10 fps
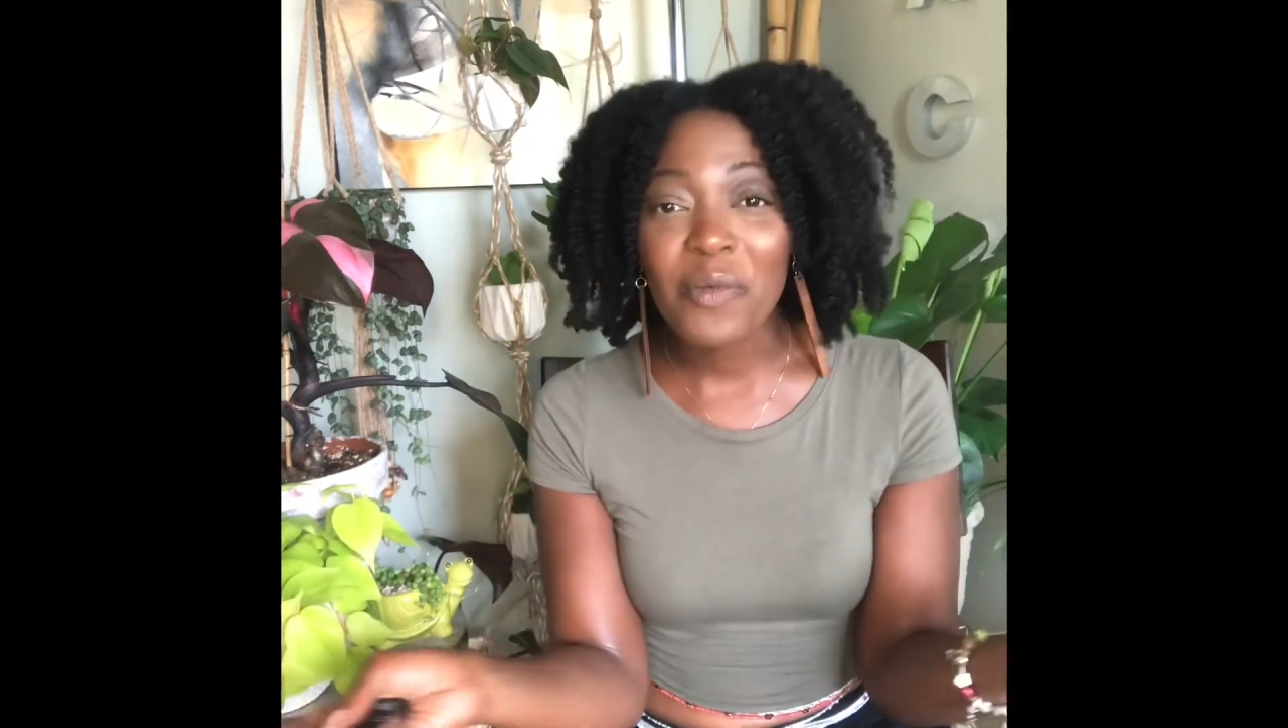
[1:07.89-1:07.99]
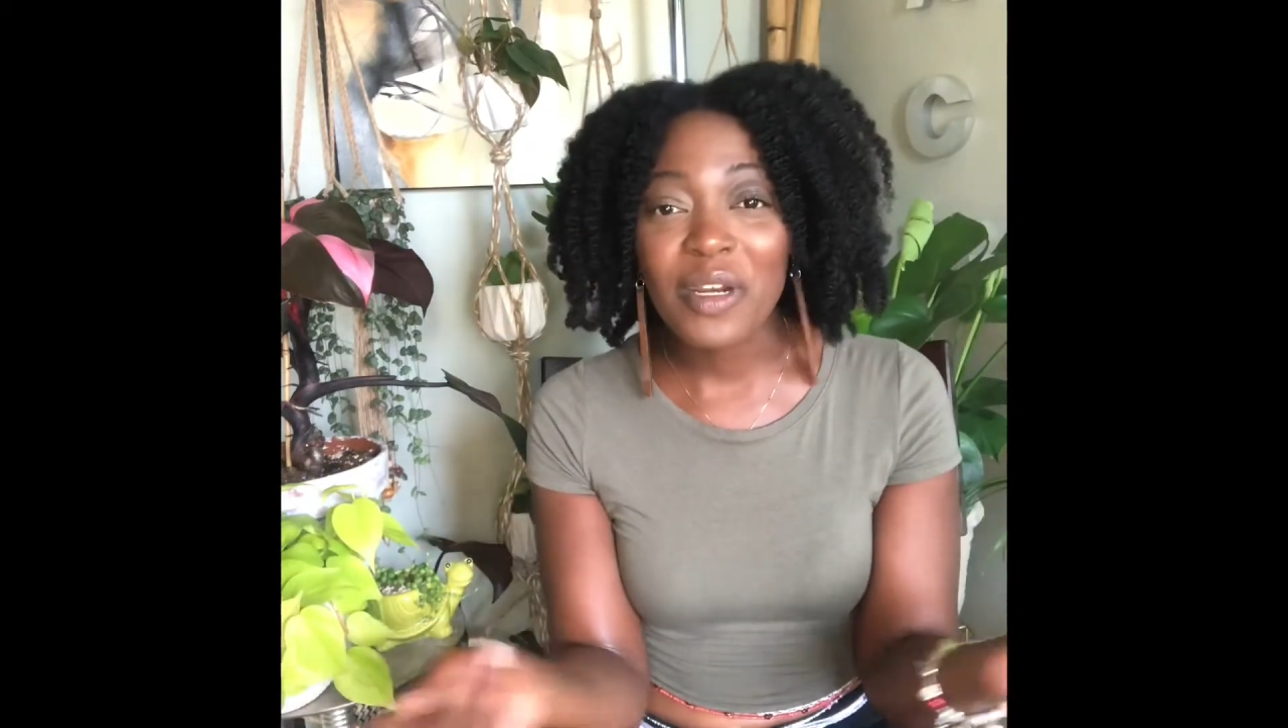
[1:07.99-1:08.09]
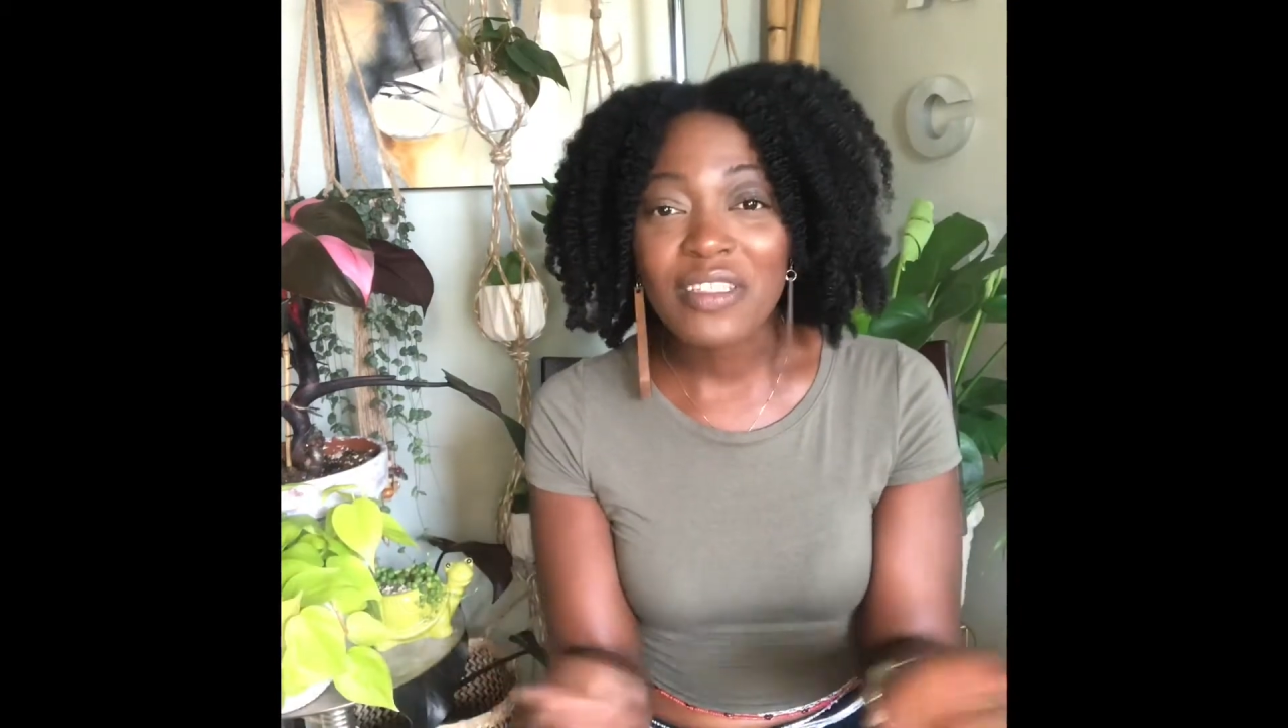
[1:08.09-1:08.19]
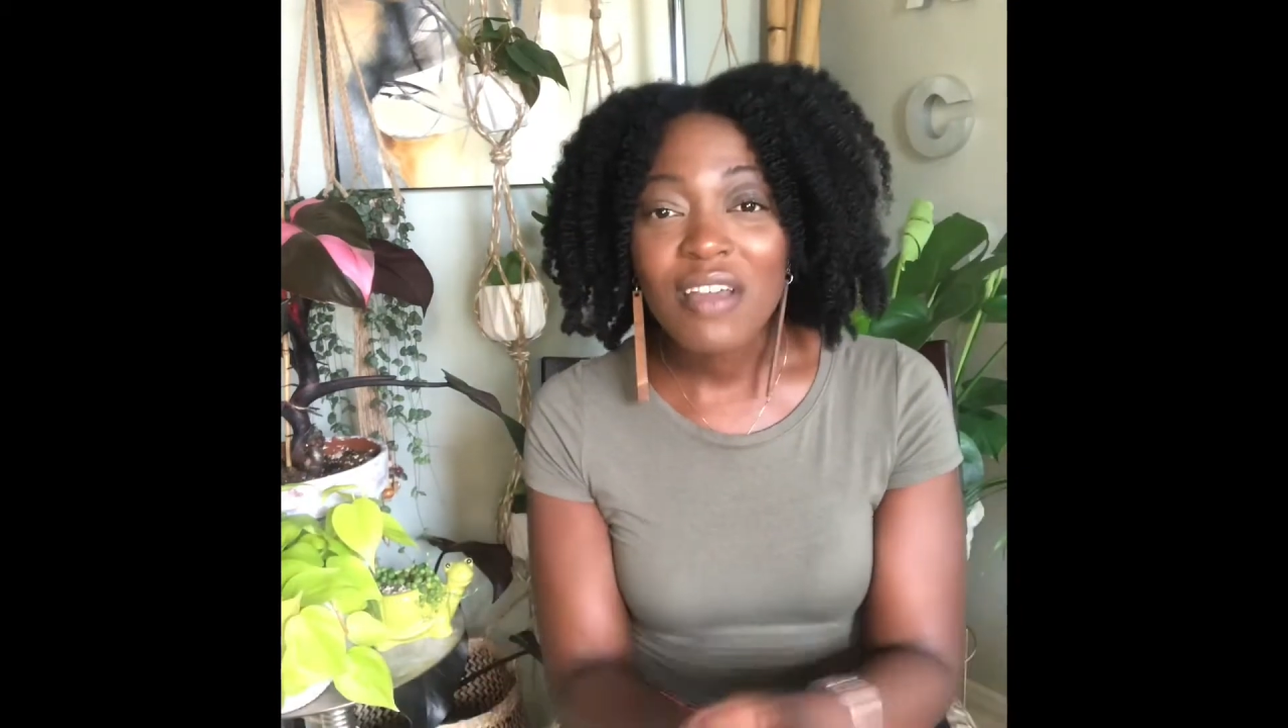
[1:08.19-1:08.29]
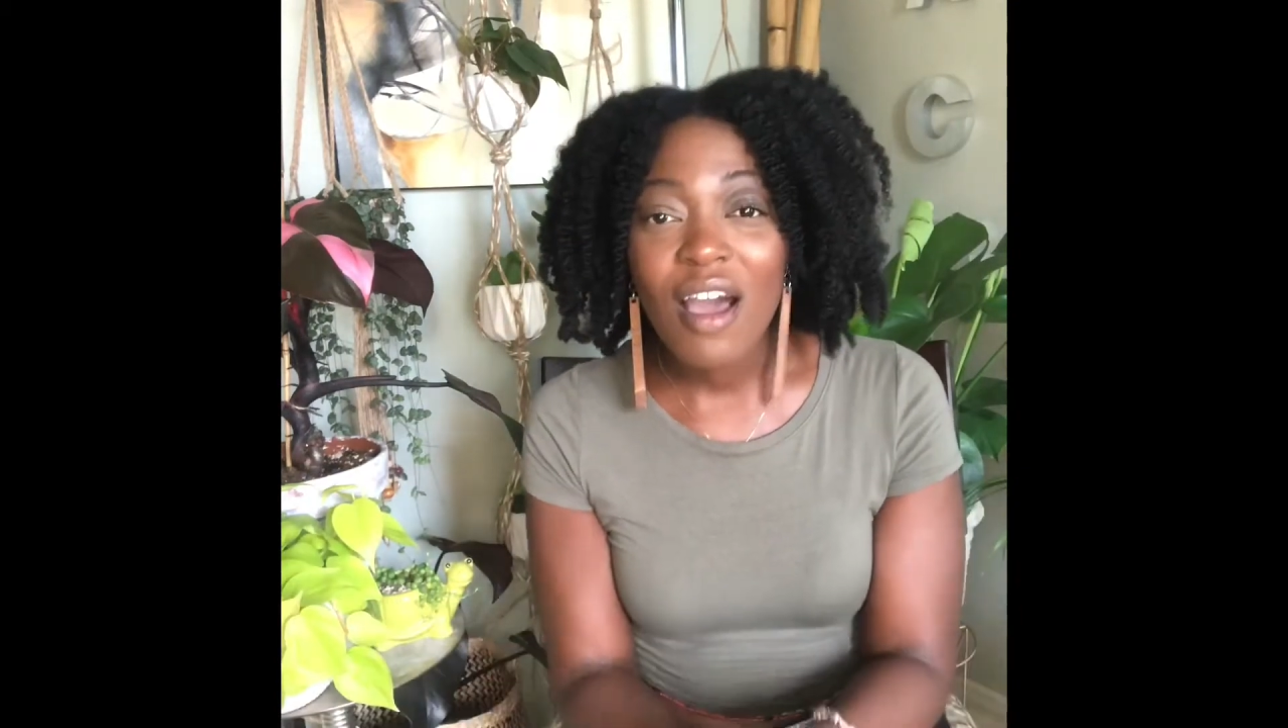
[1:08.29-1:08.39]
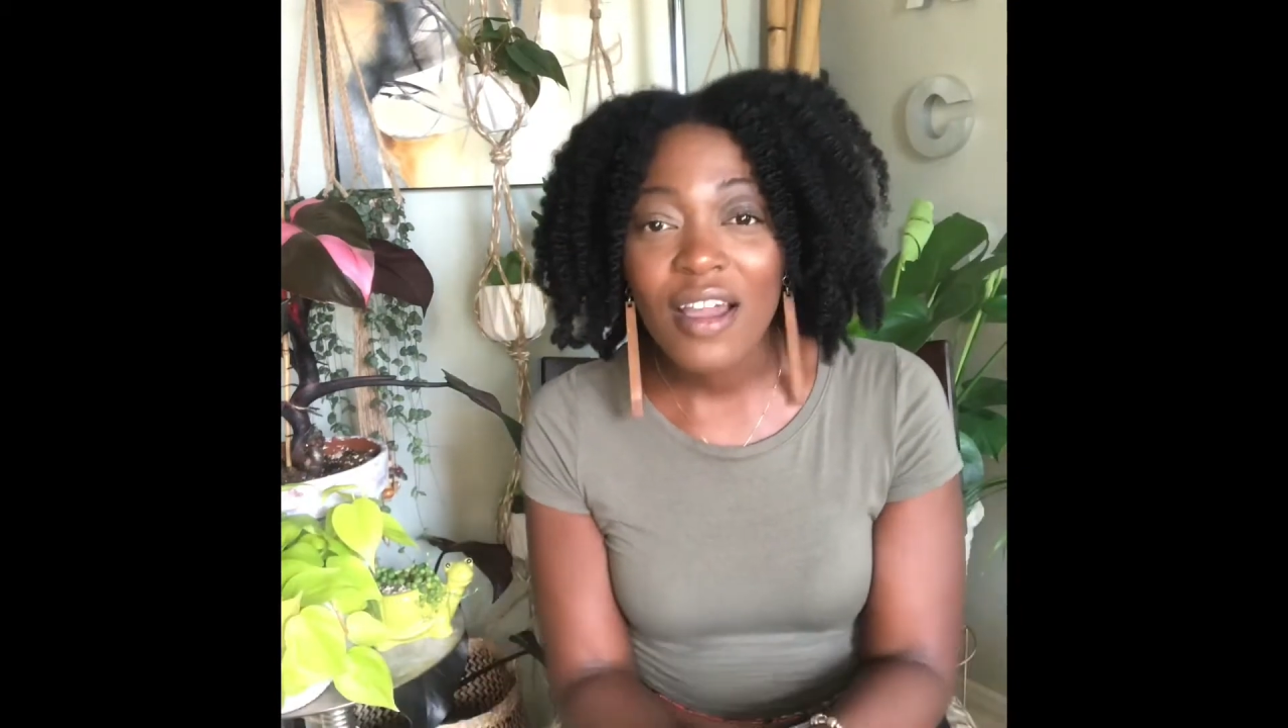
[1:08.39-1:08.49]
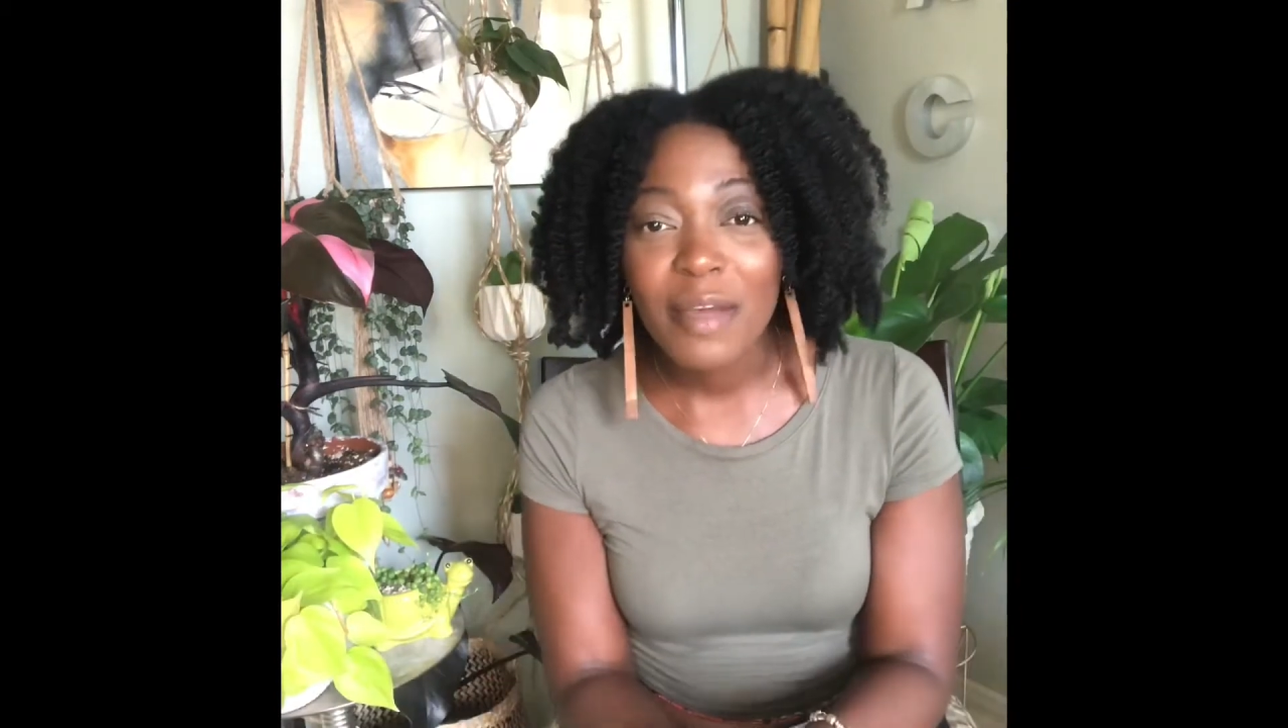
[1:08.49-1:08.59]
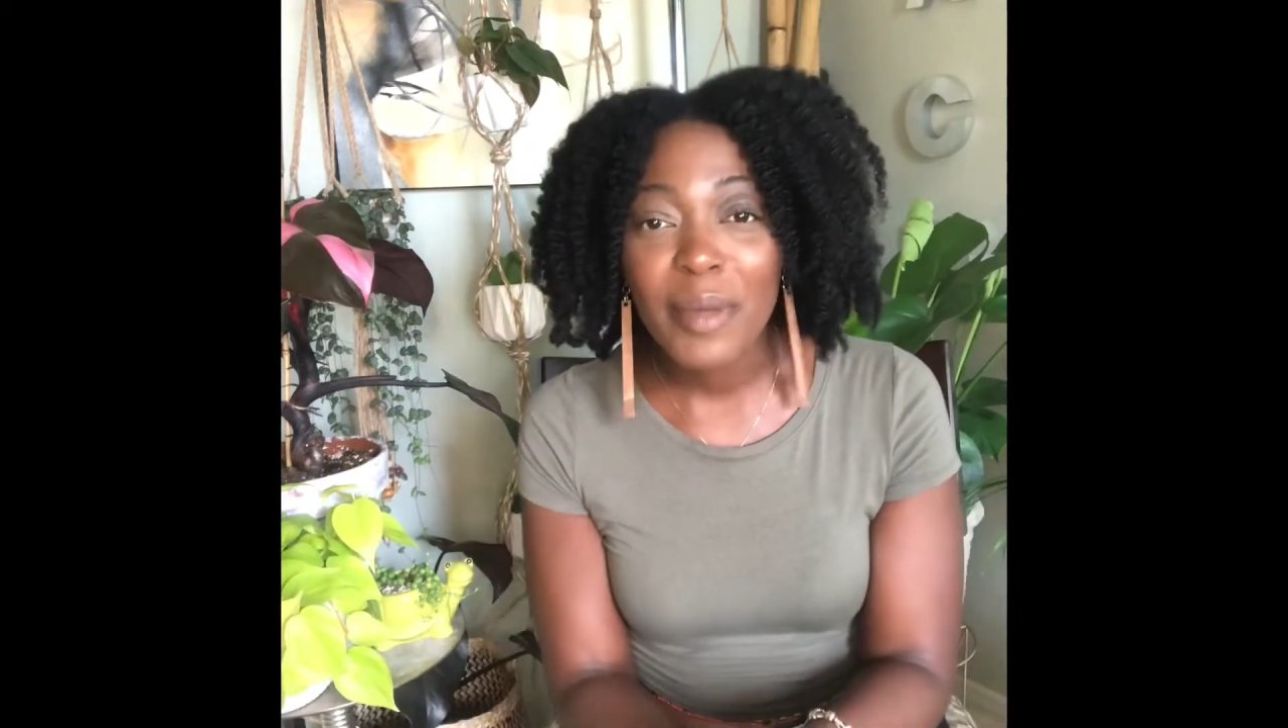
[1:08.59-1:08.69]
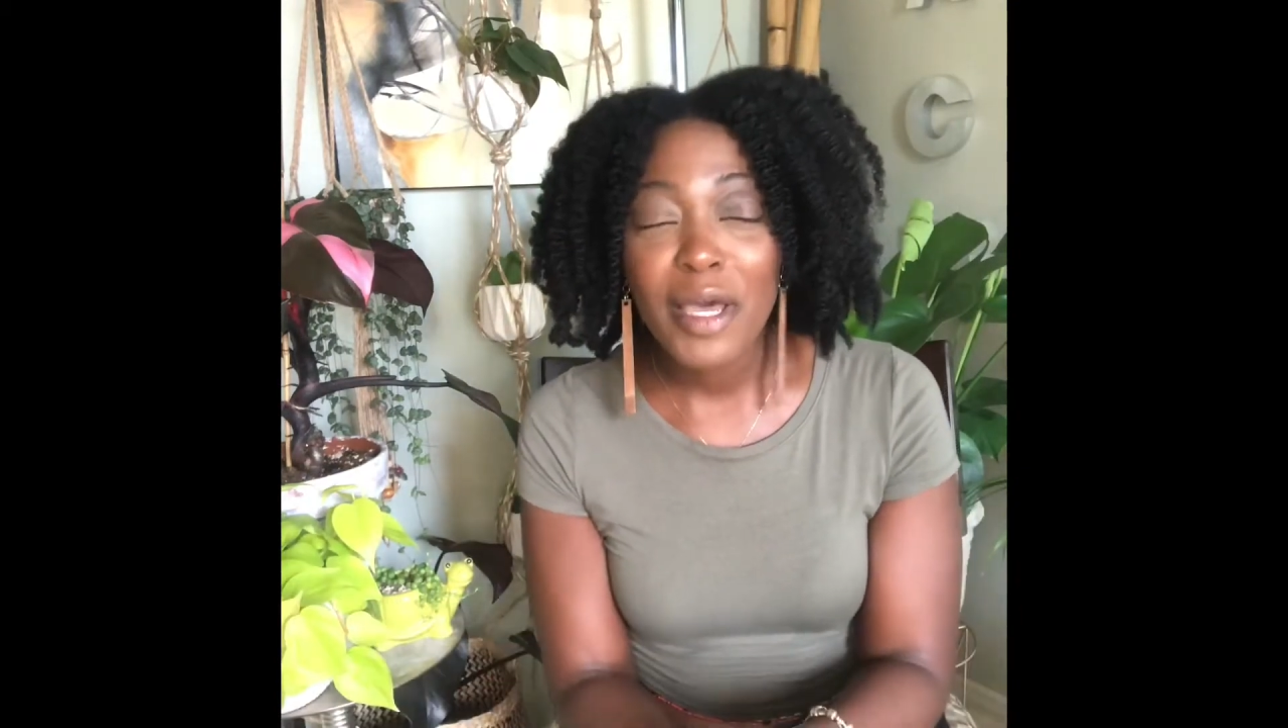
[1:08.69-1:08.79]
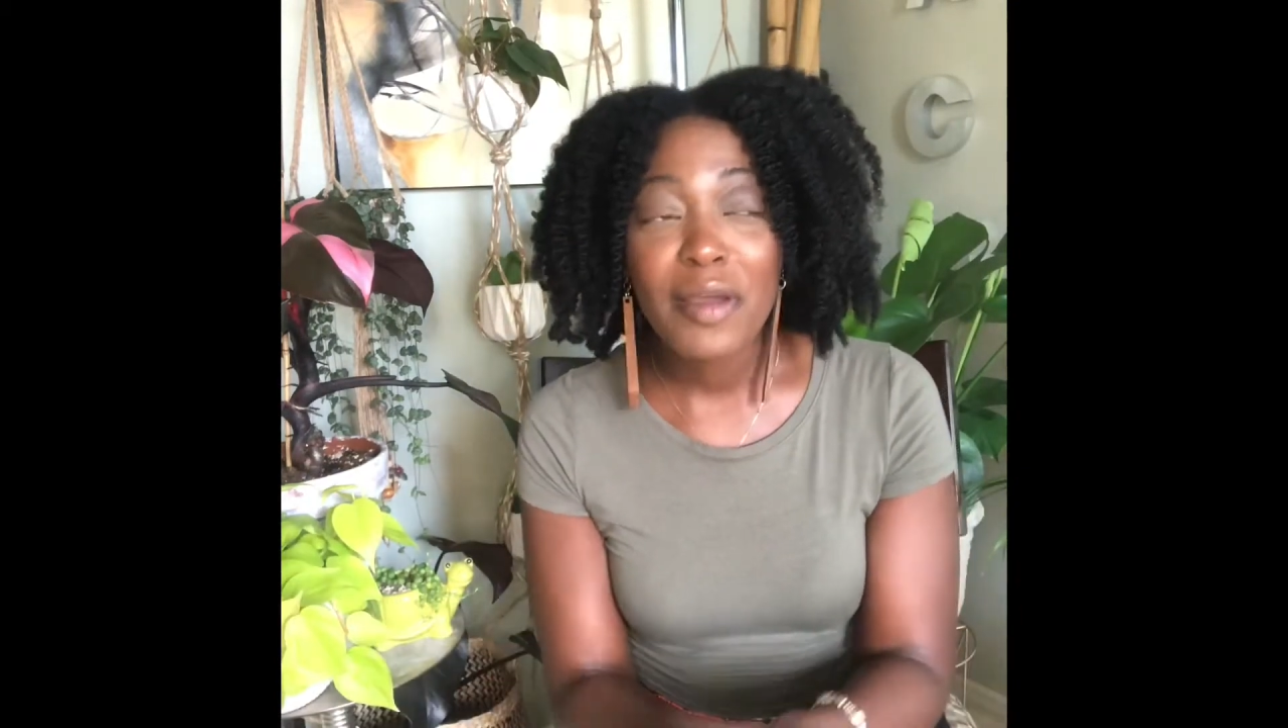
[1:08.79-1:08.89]
want to talk
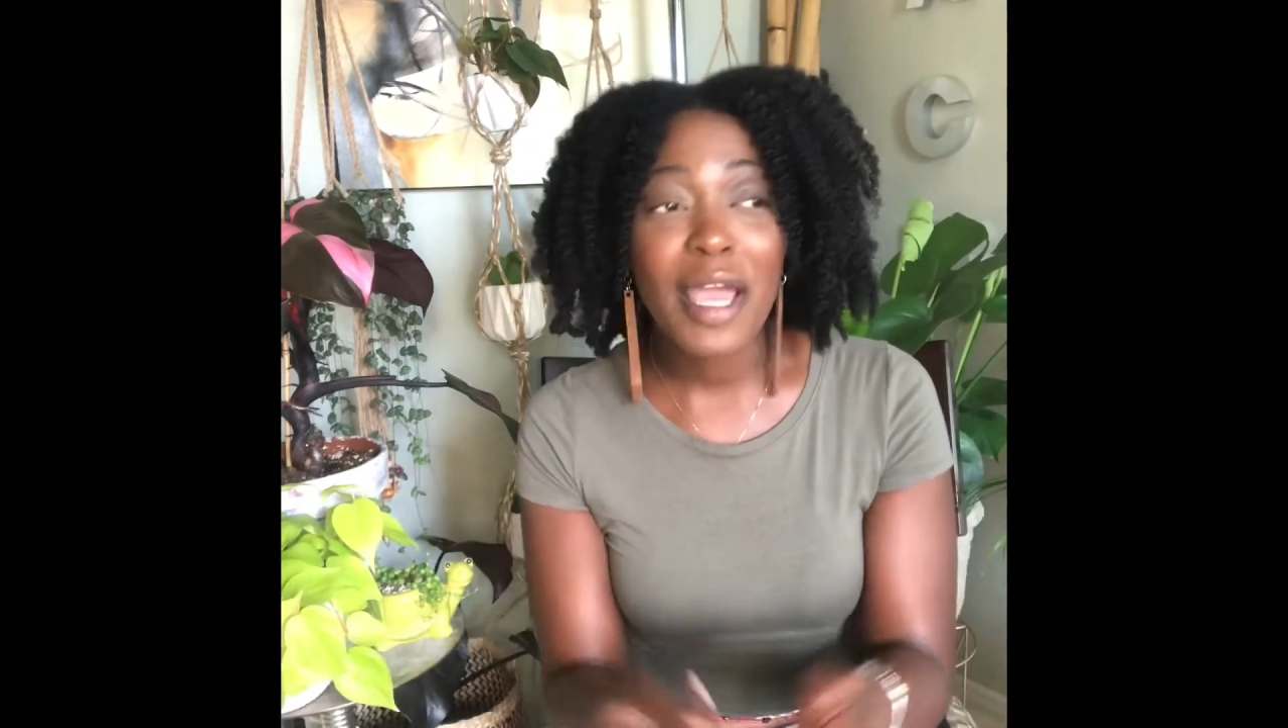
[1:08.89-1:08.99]
about.